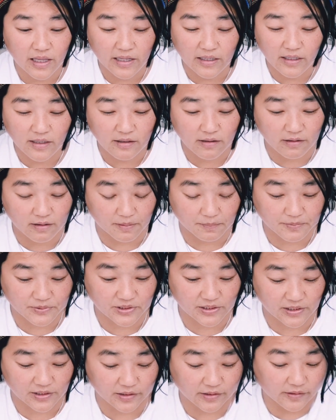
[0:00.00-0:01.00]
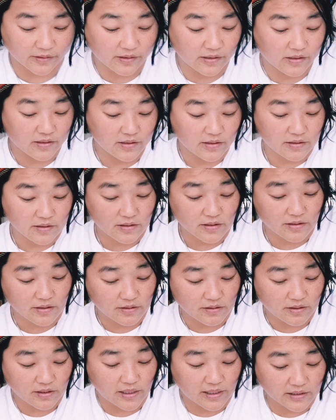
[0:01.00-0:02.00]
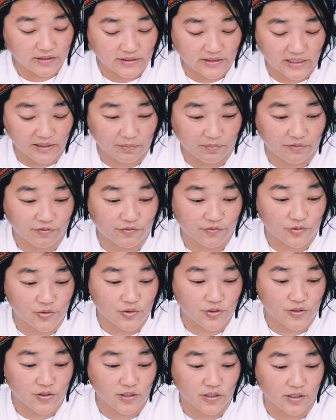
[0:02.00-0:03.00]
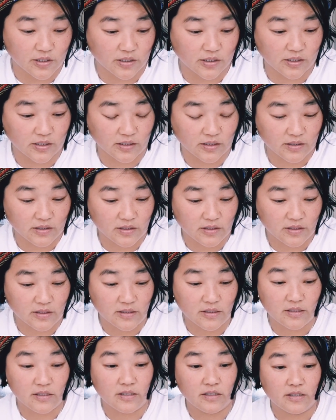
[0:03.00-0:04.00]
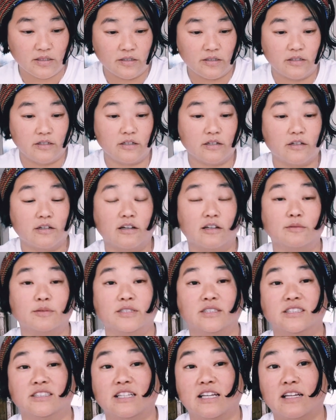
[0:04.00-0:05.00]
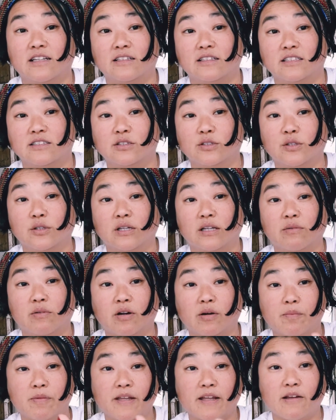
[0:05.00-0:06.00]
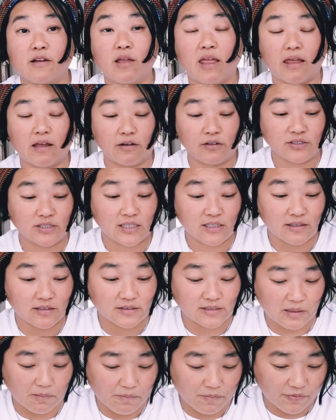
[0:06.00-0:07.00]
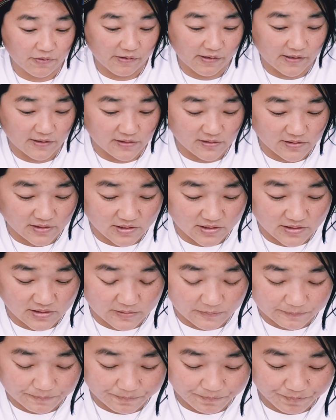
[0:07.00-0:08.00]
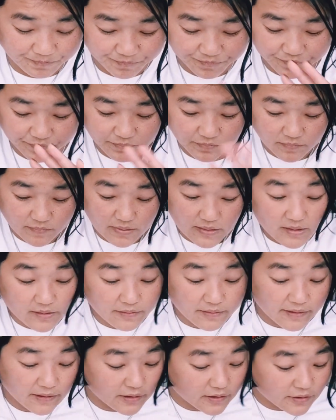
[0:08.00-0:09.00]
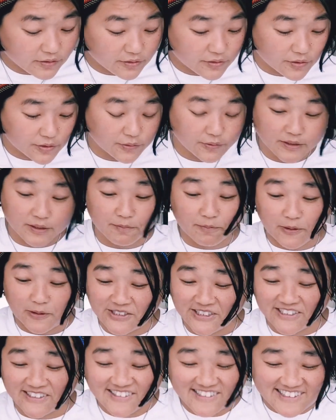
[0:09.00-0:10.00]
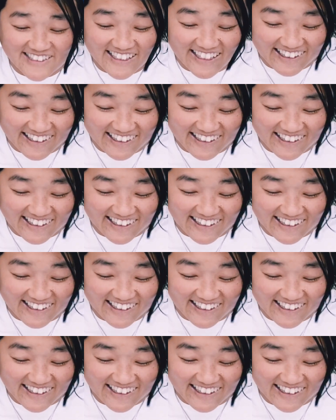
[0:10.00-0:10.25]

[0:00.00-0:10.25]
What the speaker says: any cups here, except for the cups that are being held in the Temperance. There are no emotions